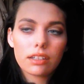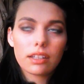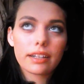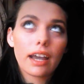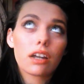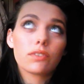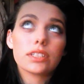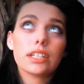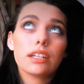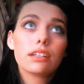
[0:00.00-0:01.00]
like out of a
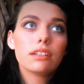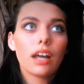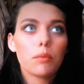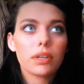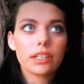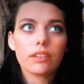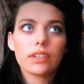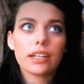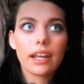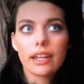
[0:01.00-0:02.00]
10, I'm gonna give
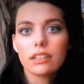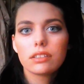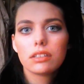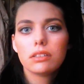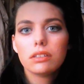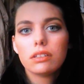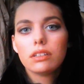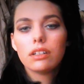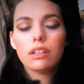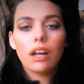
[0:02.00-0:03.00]
it an 8.
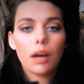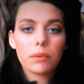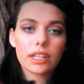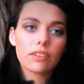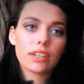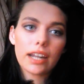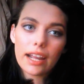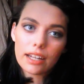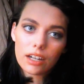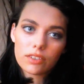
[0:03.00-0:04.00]
I'm gonna give it an
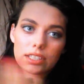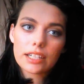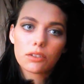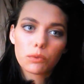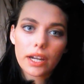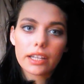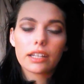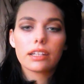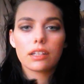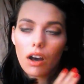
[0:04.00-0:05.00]
8 out of a 10
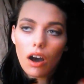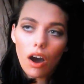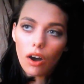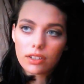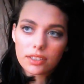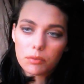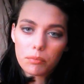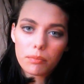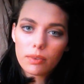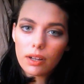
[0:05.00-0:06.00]
rating, it was
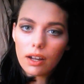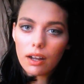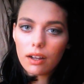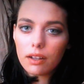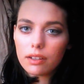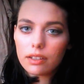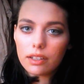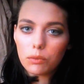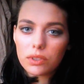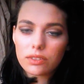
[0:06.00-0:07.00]
awesome,
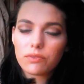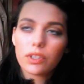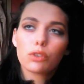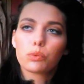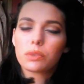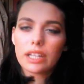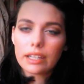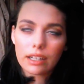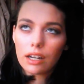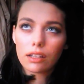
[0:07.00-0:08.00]
it was filled with
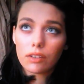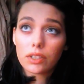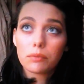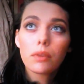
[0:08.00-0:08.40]
Negan and I love it.